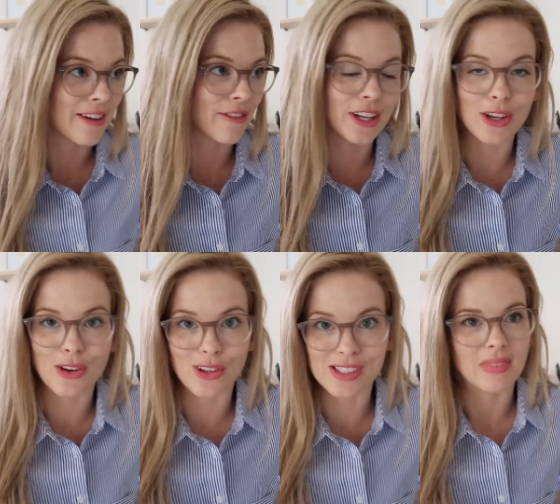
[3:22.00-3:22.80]

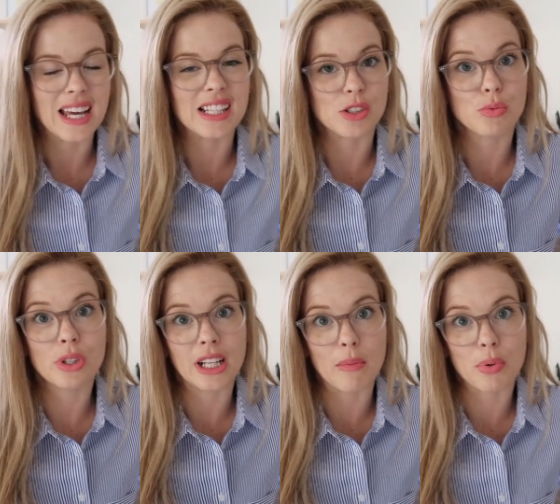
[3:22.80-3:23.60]
videos, and it's
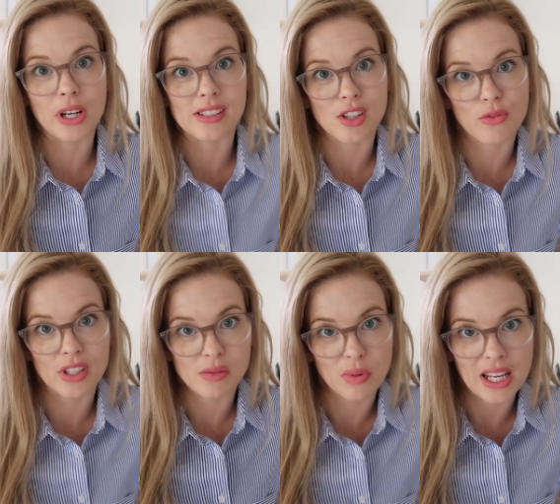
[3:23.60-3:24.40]
really pretty
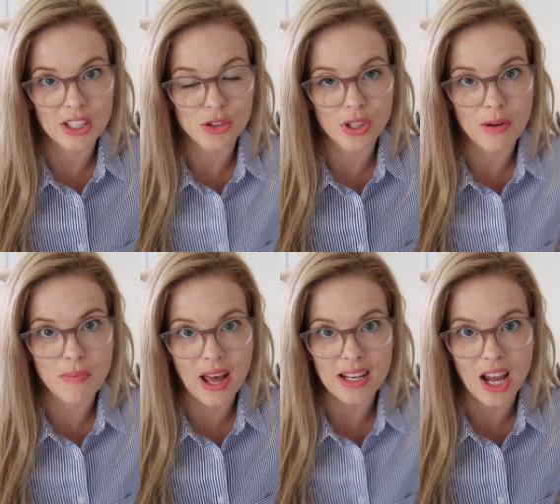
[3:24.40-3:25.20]
self-explanatory,
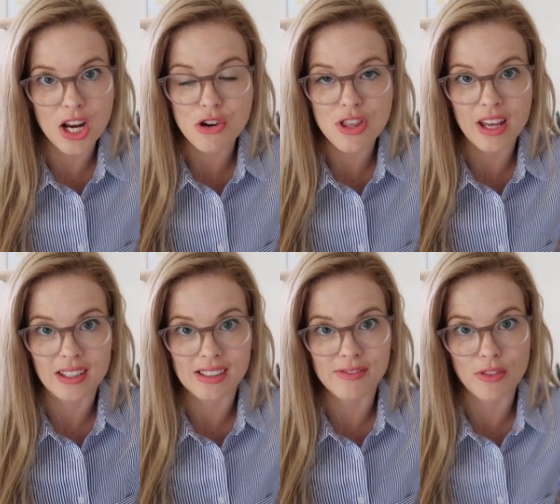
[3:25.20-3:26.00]
but I know
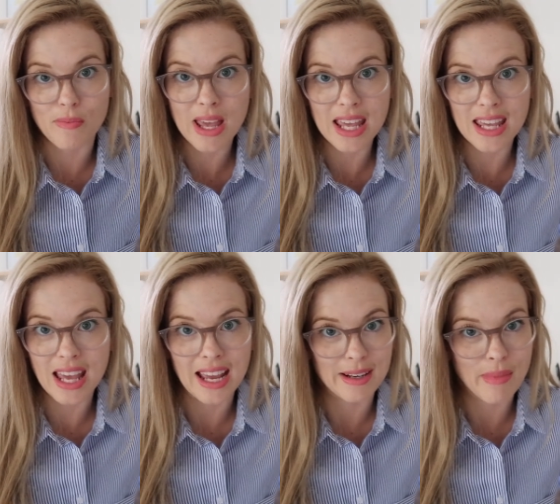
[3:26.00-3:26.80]
that for
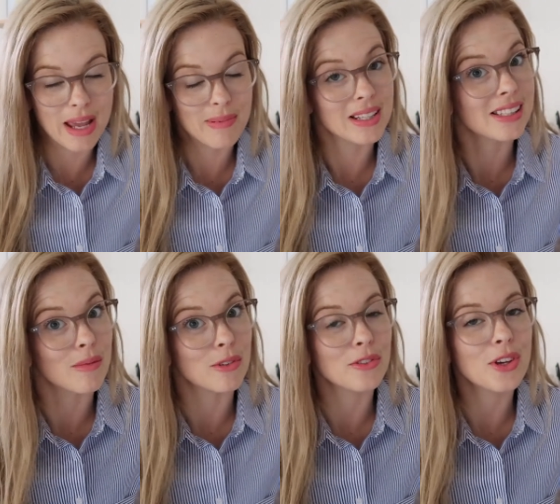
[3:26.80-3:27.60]
me, and maybe
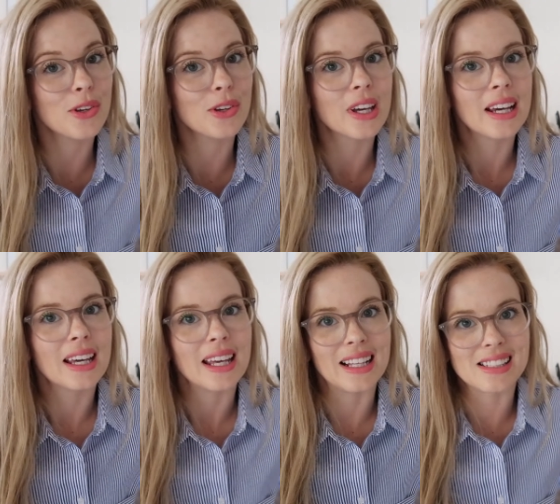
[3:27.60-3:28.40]
some of you,
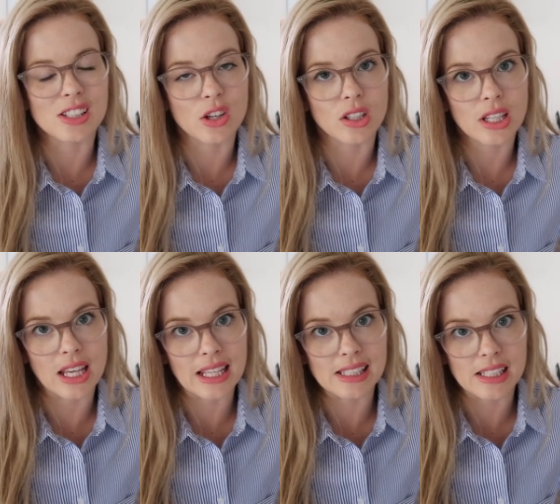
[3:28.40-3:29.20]
it's not the
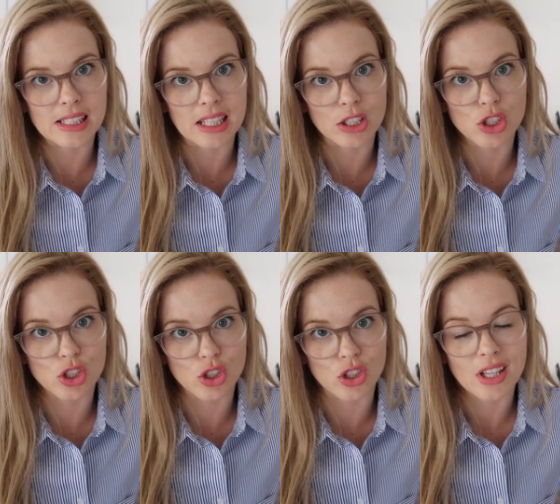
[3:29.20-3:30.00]
easiest thing to
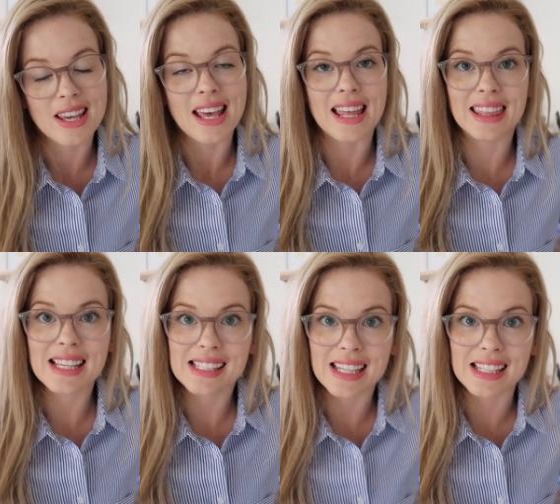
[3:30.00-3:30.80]
do. And
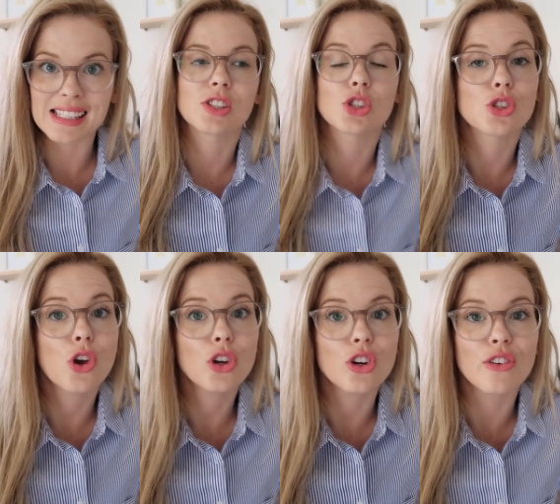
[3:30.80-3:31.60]
this is to
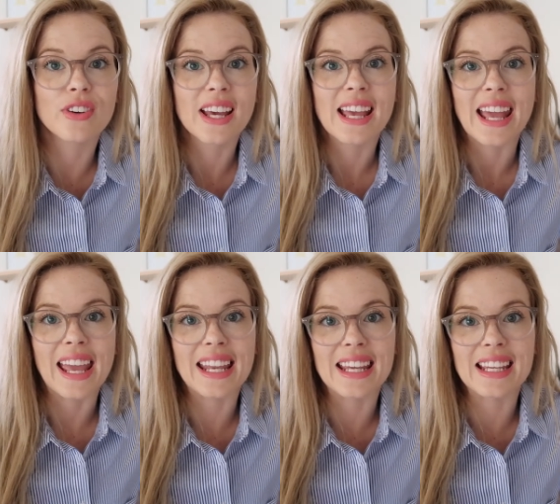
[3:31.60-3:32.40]
turn off
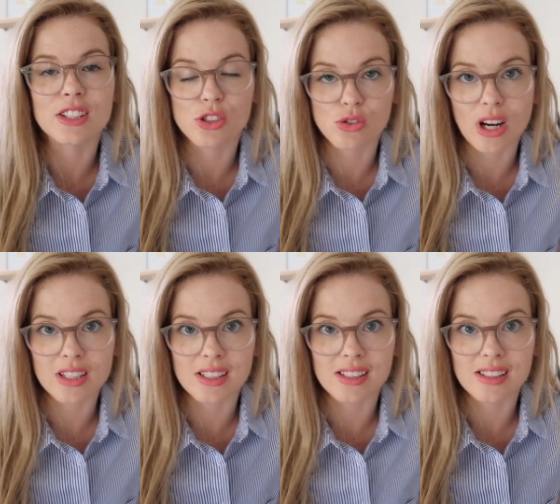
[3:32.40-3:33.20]
any
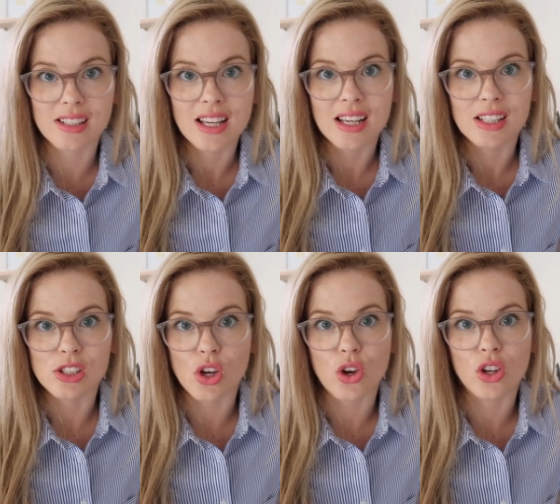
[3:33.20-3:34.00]
distractions.
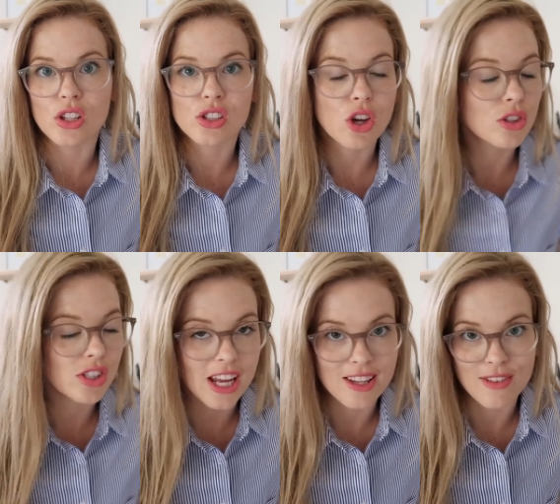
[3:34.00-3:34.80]
So don't
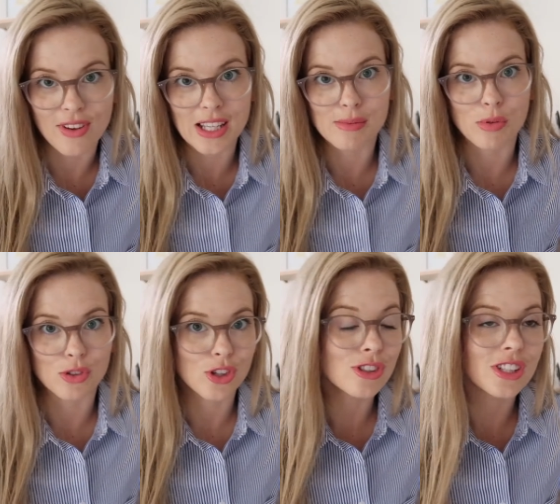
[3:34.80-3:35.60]
check your
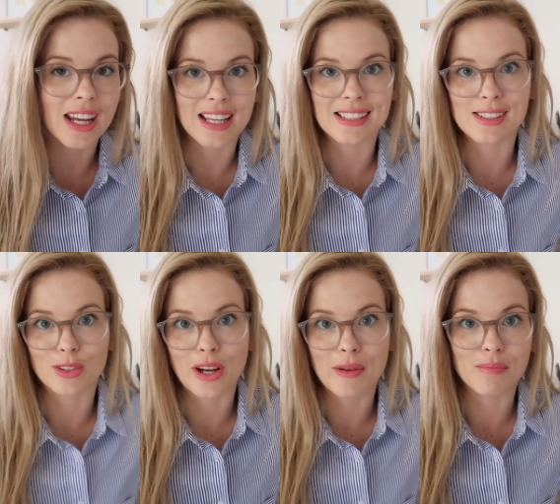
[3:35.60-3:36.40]
Facebook, don't check
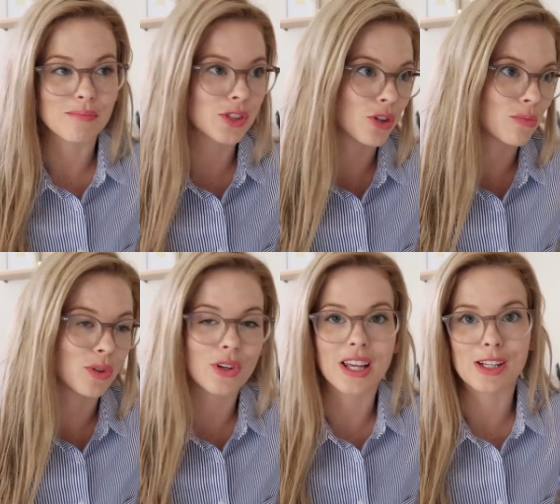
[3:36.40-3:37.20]
Instagram, stop
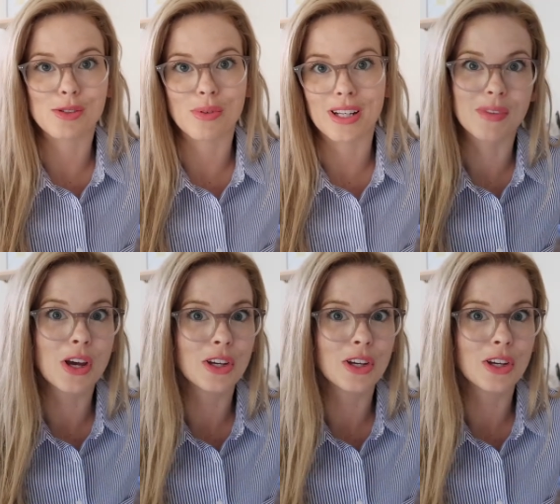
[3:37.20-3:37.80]
looking at Twitter,